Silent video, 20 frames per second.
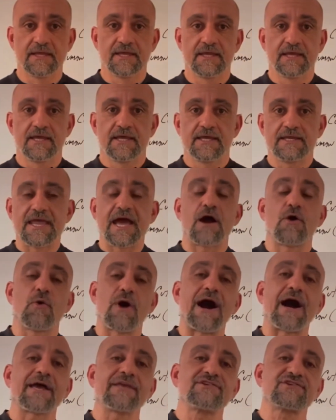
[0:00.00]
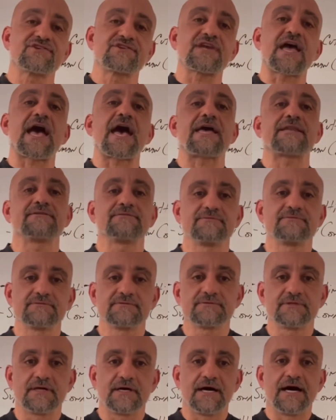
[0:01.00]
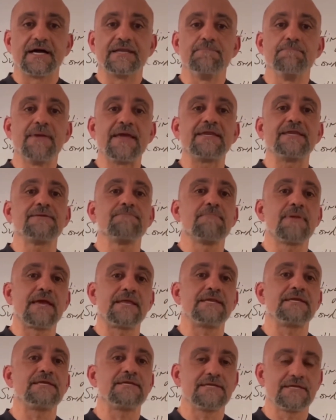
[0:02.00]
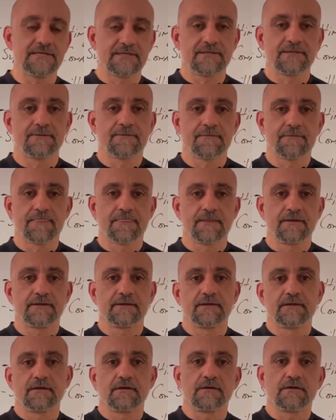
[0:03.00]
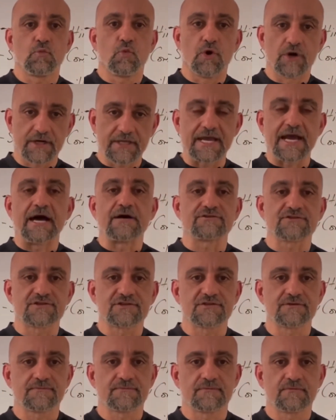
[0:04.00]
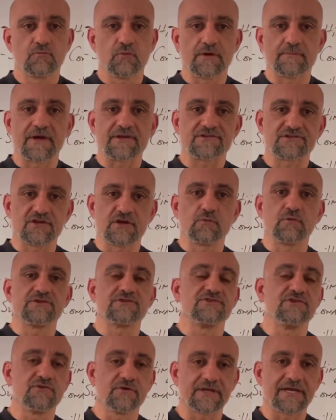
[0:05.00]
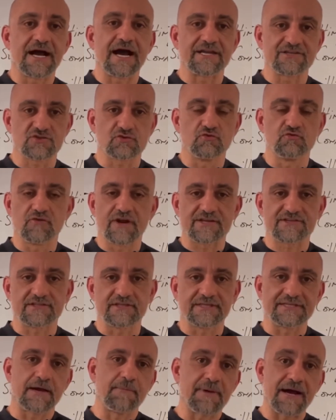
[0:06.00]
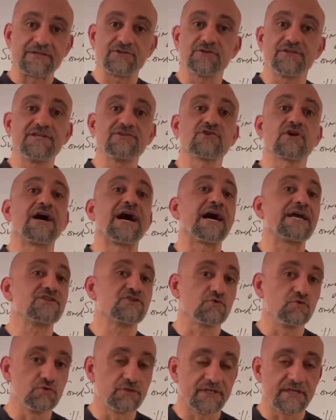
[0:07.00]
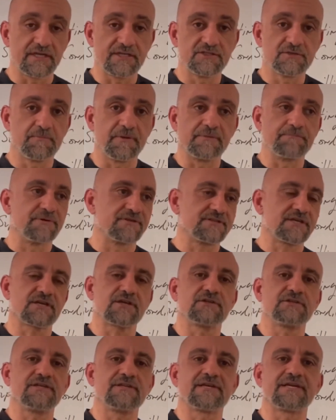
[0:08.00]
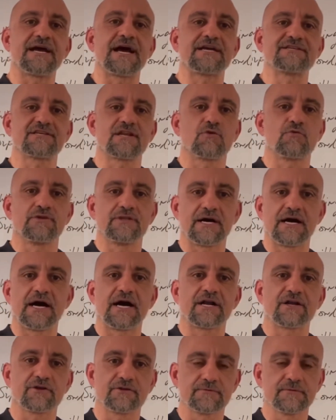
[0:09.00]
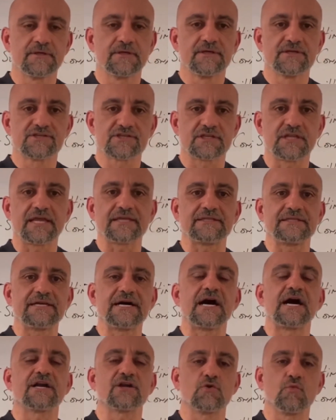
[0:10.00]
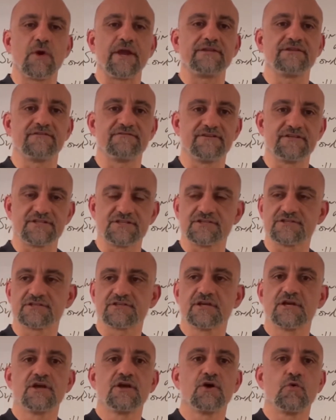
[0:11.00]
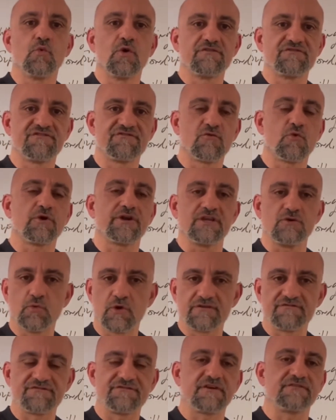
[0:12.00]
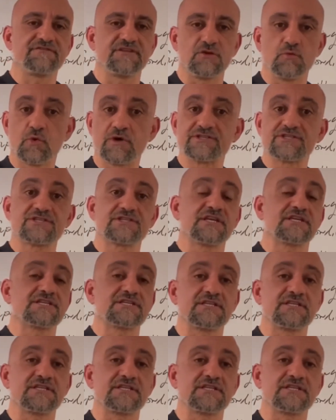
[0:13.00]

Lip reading: Now, I sat on many workouts when my son was doing high school wrestling. Now, mind you, these are high school kids, but particularly the guys that are in the slightly higher weight divisions, 140, 150, 160,